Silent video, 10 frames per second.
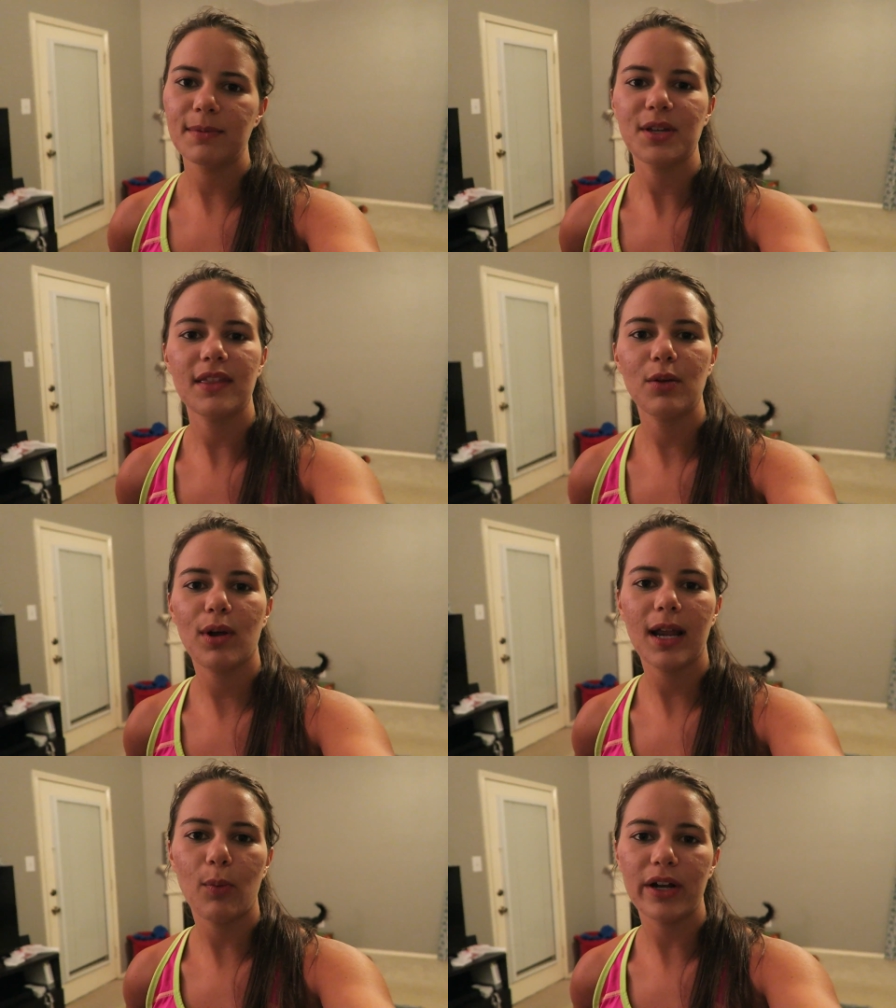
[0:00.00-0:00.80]
um, so I think
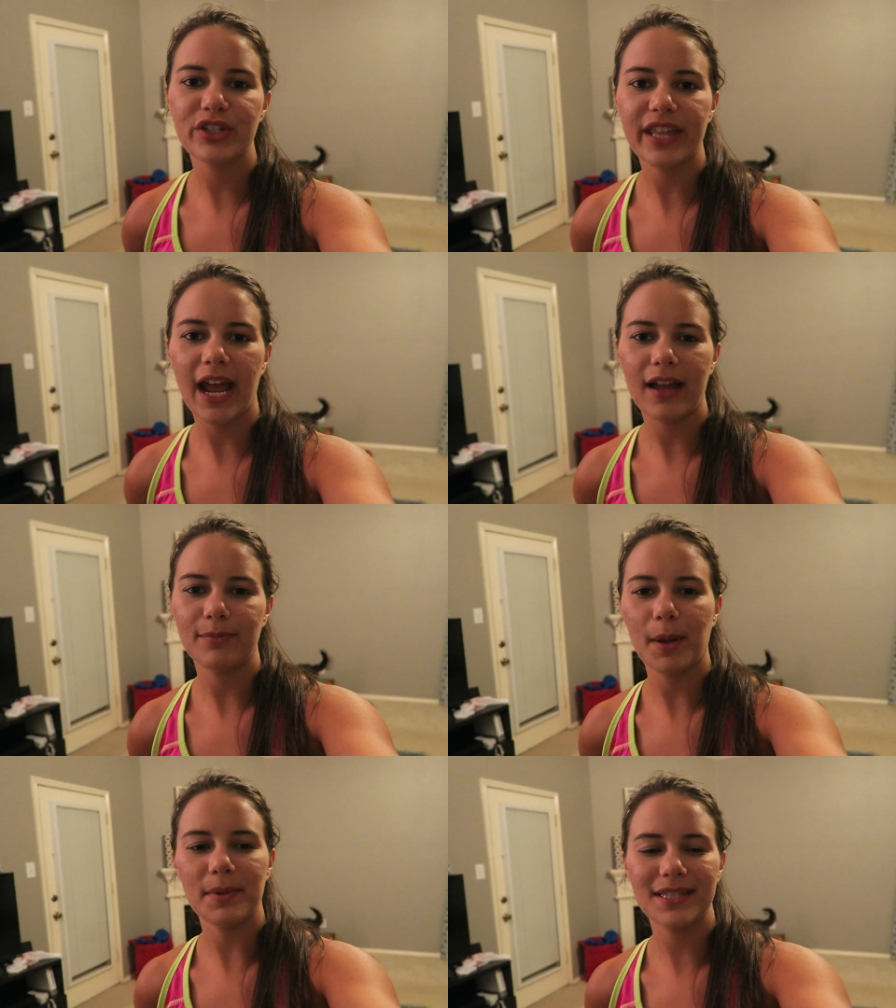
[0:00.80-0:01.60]
we're going to watch
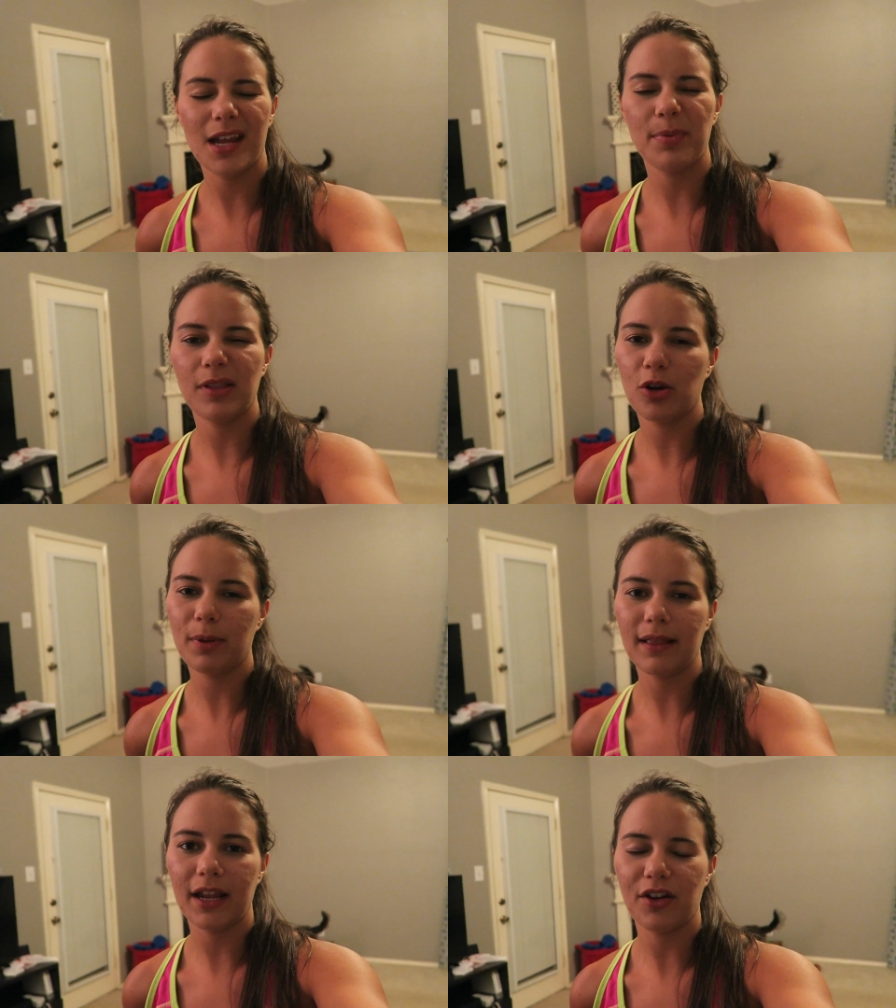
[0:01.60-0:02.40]
that, maybe stay up a little
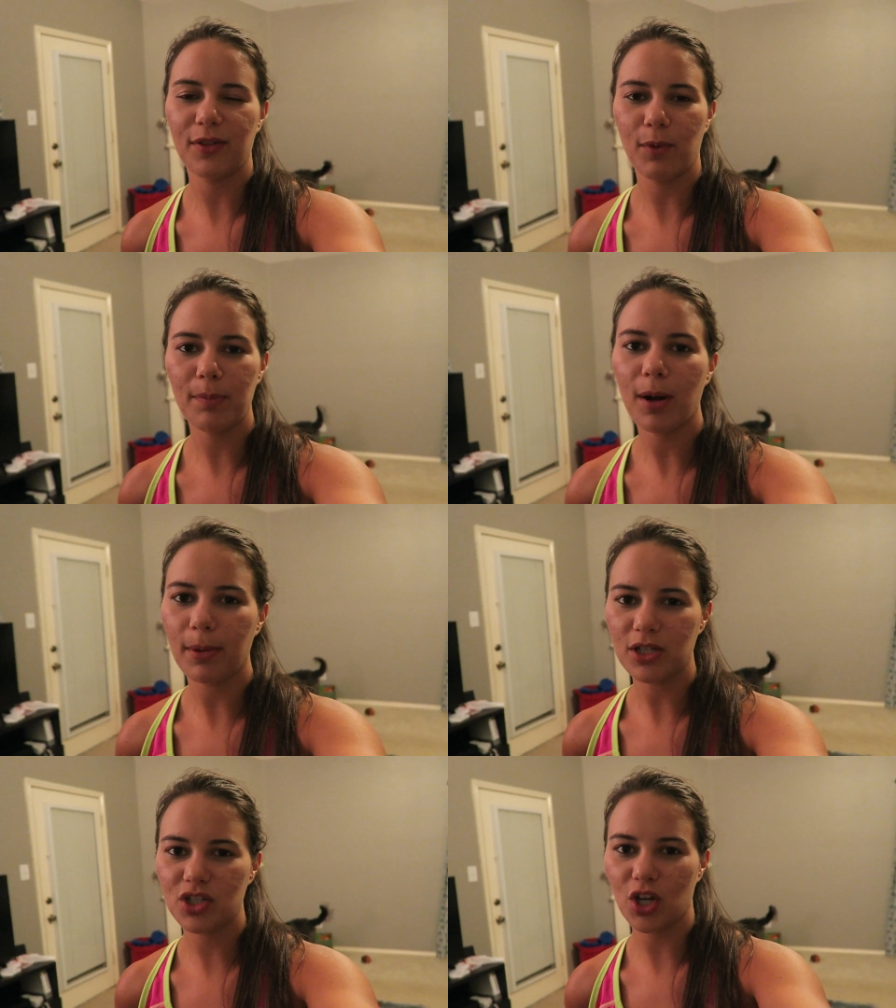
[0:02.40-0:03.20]
bit later than we
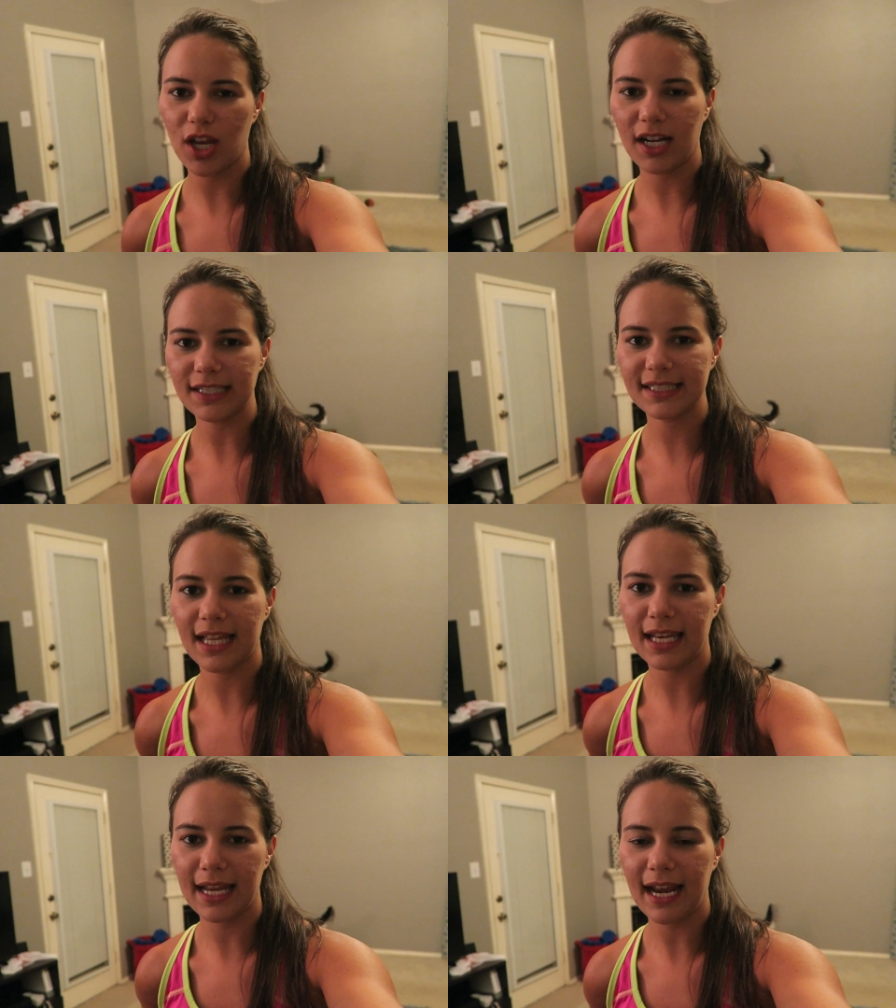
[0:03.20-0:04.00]
probably should on a
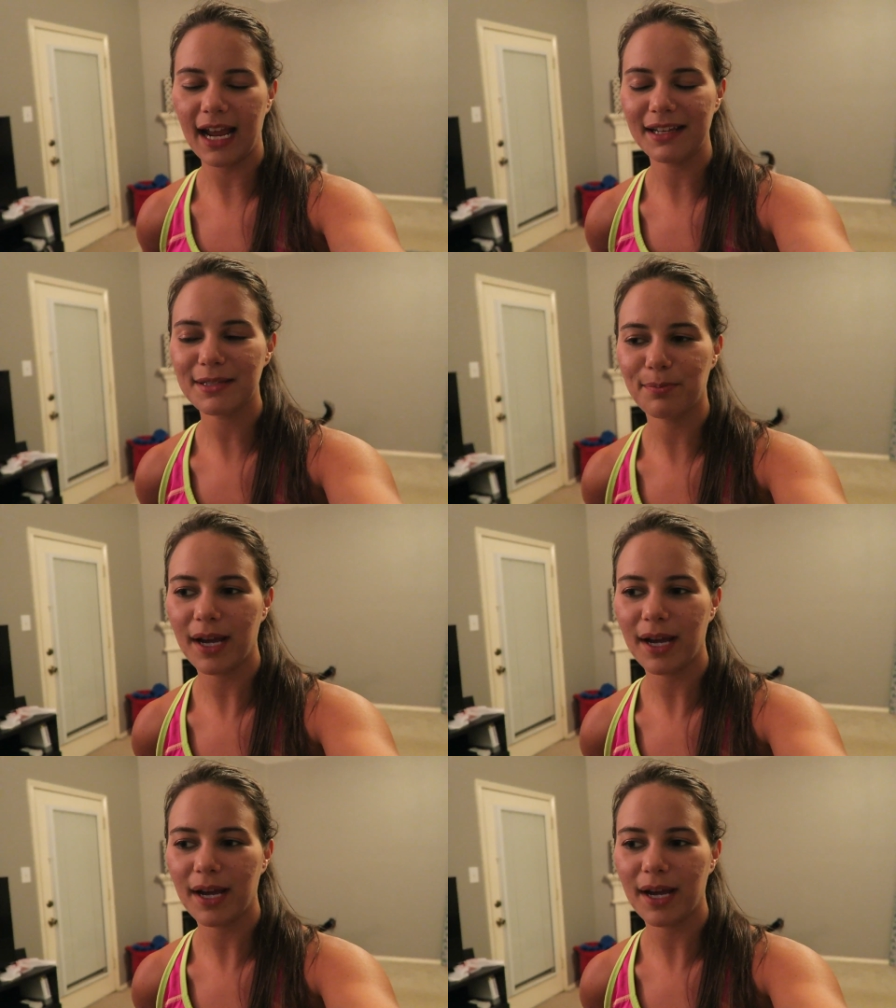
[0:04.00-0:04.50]
Sunday night.